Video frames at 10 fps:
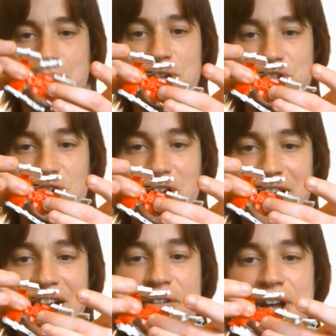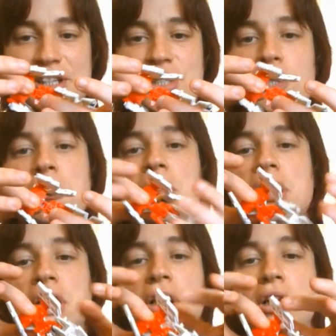so he doesn't look like an anorexic
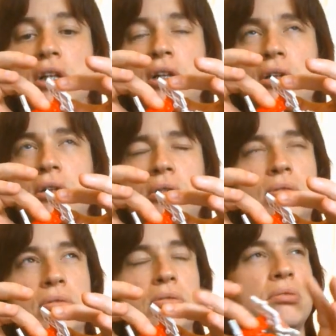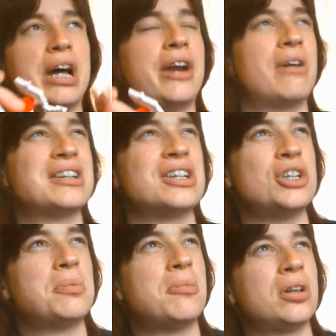supermodel. Anorexic
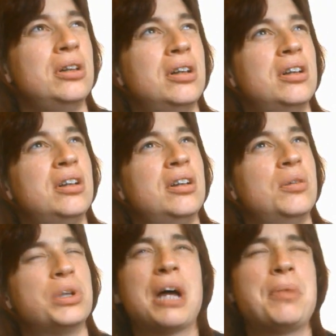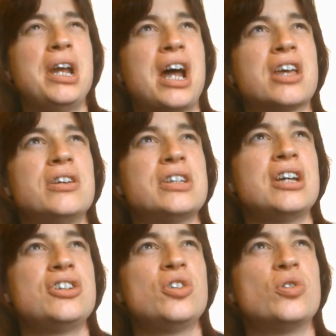supermodel? Would that be an
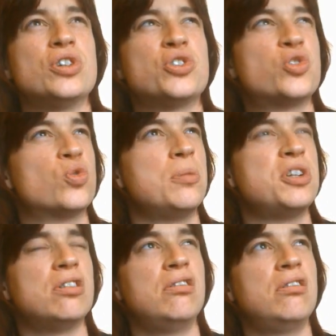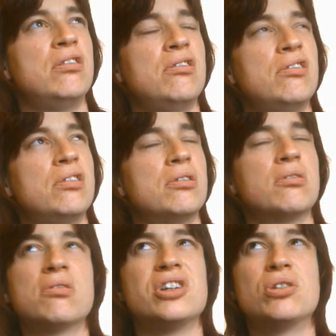accusation or a description?
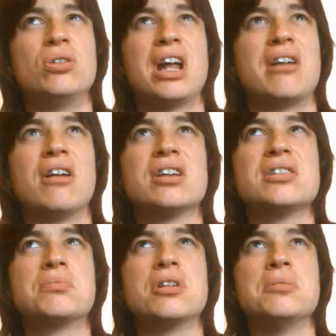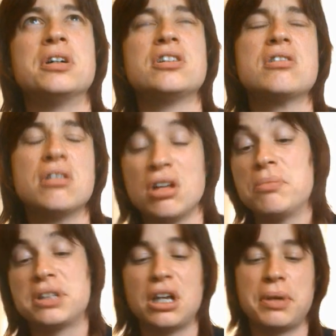because they're all anorexic pretty much. Oh,
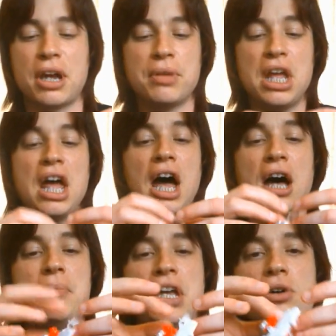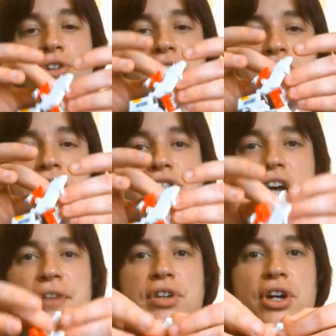but there we go. Um, he also does
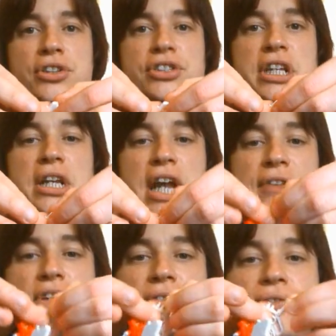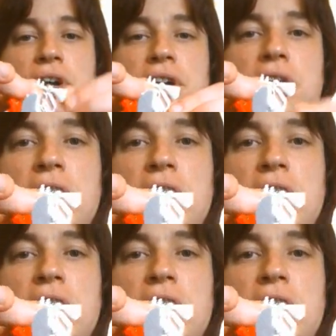have guns that he can have at the front,